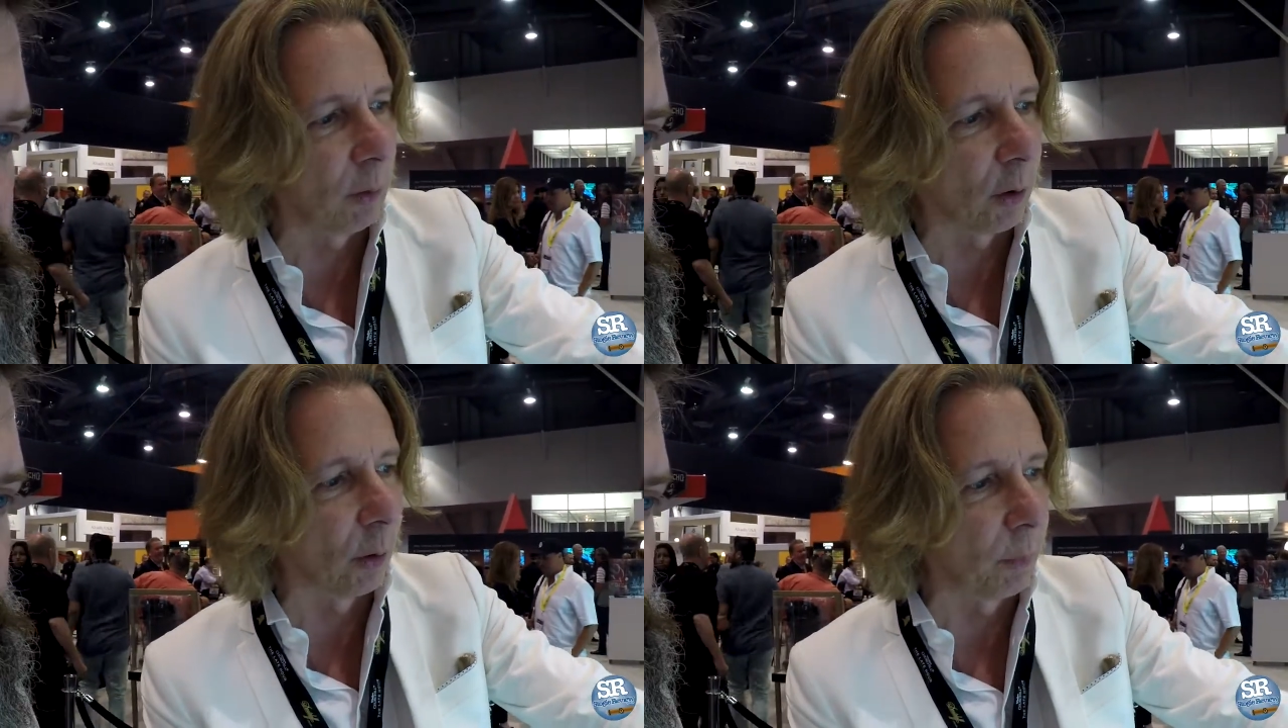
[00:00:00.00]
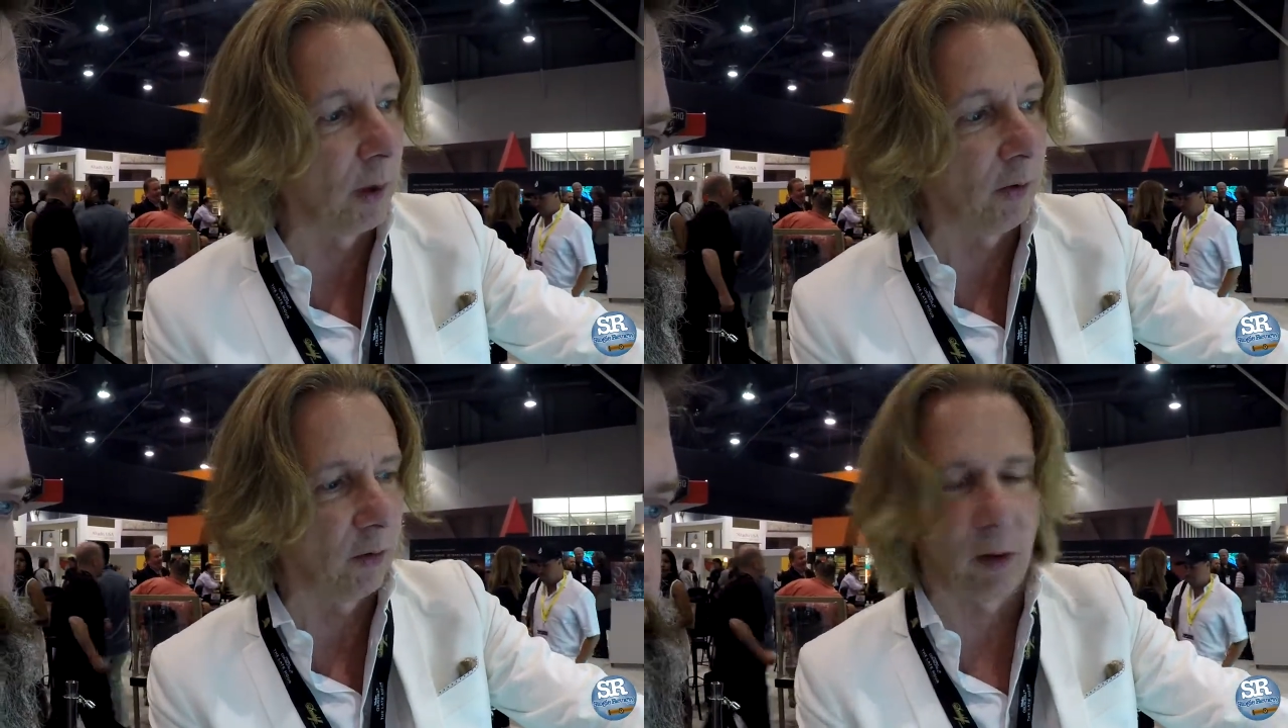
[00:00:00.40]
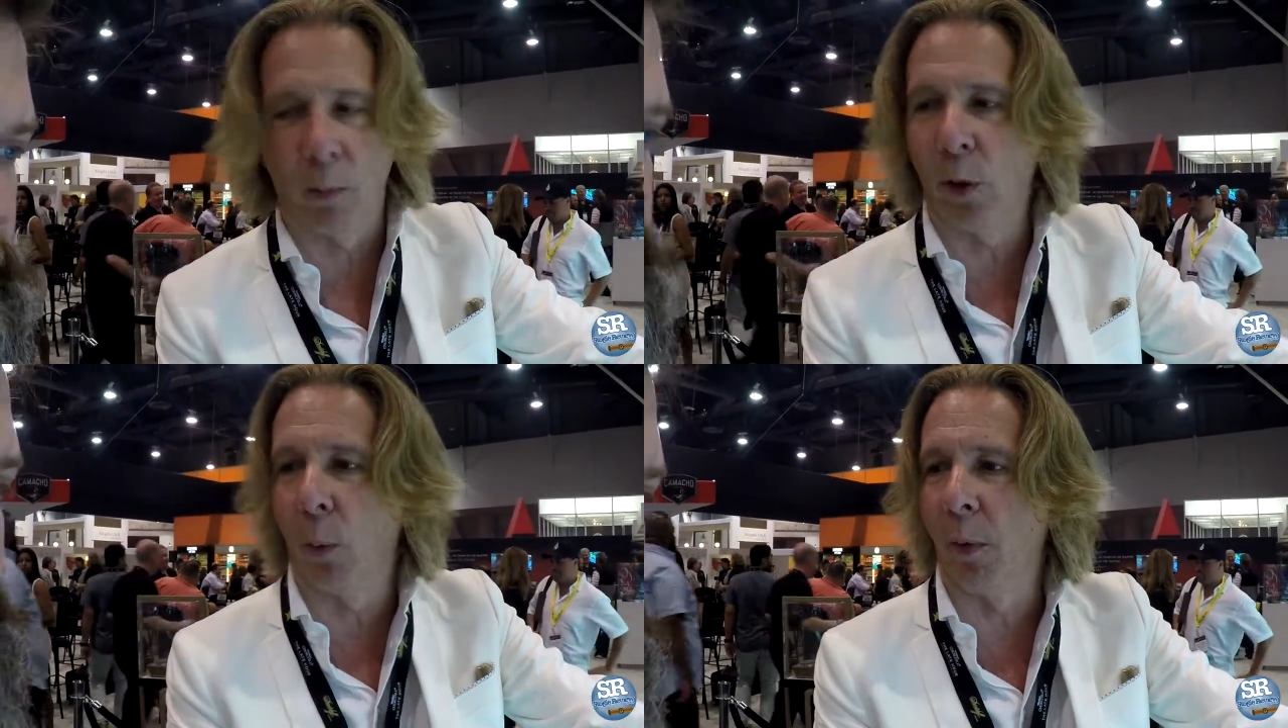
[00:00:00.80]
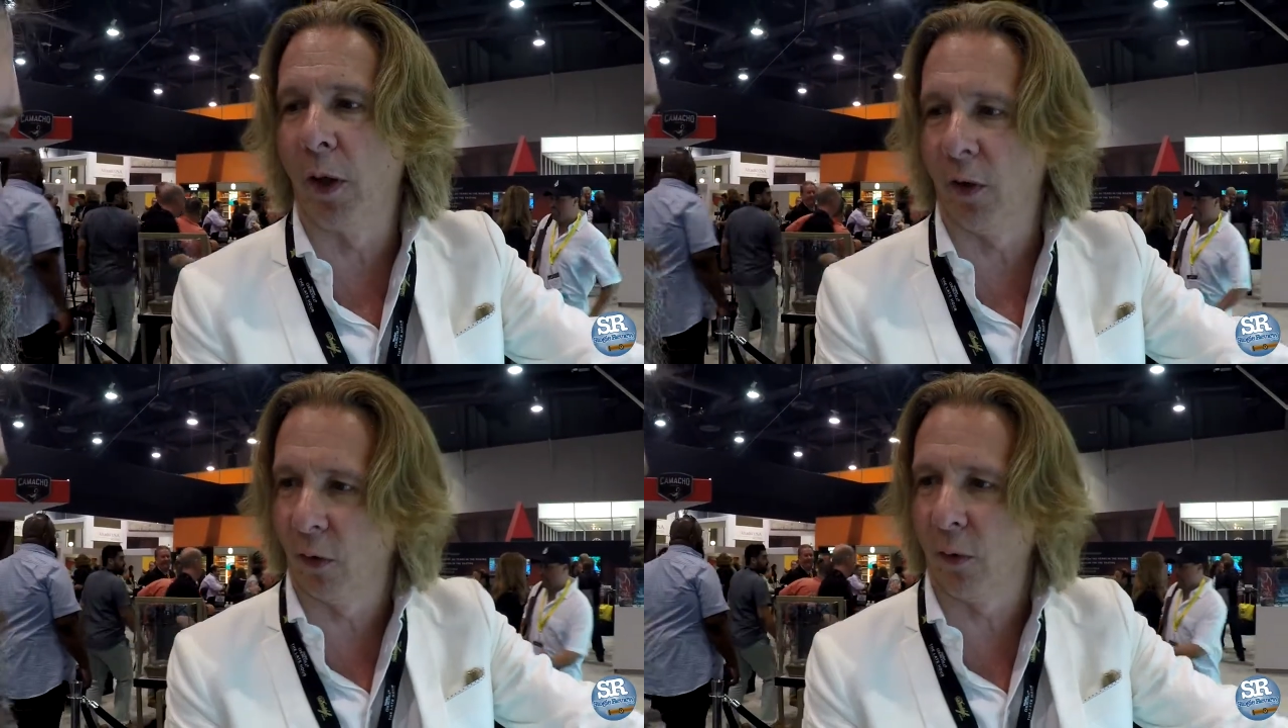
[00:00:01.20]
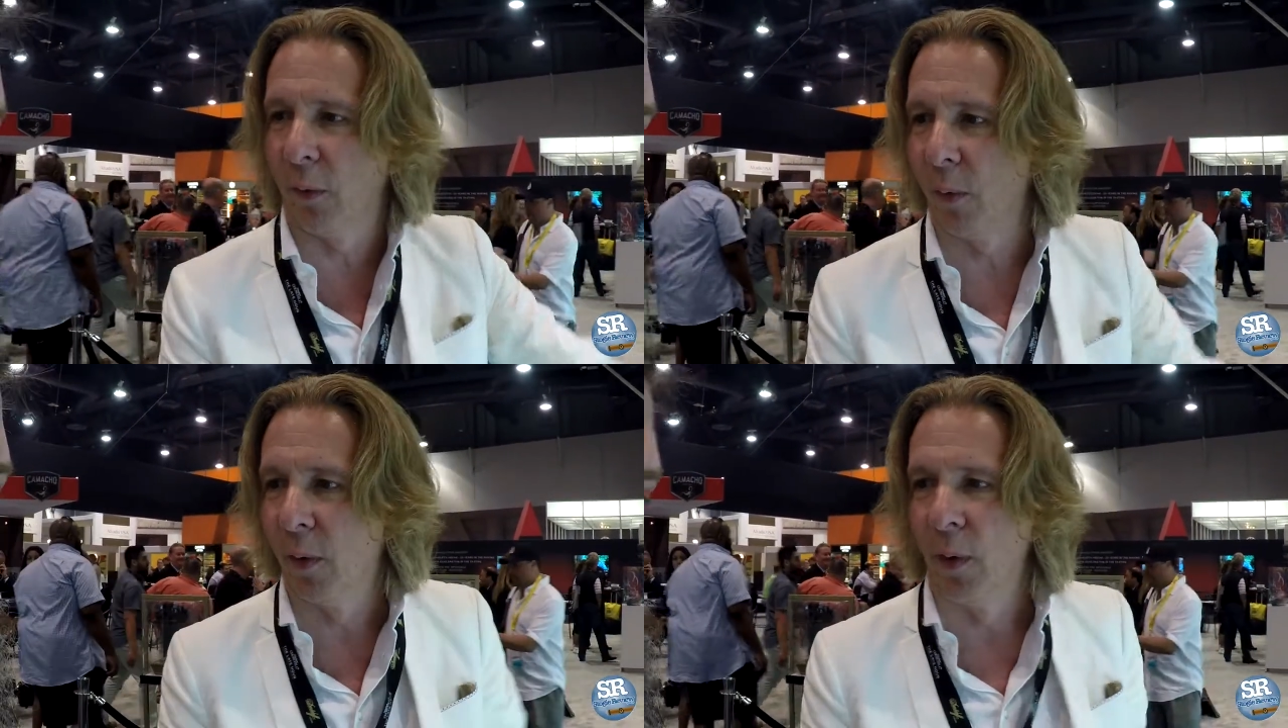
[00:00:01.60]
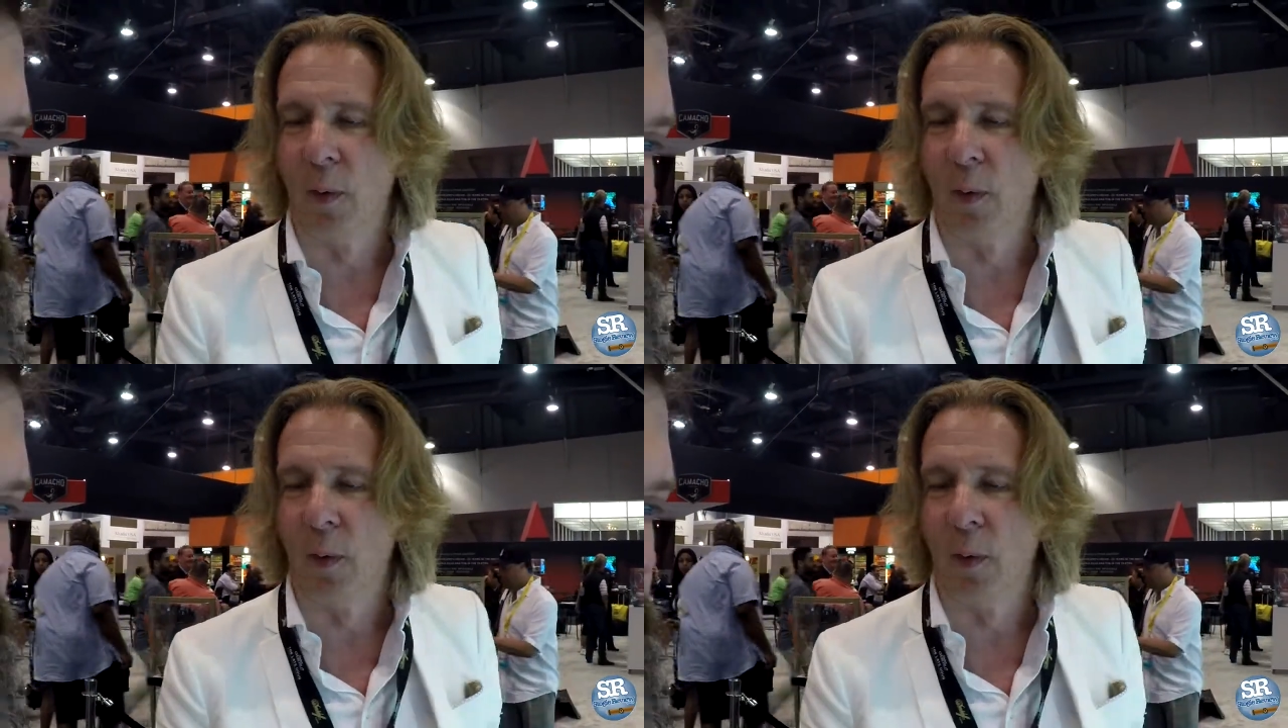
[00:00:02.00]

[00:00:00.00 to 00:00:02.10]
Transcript: but on a plane it's extremely complicated. Yeah.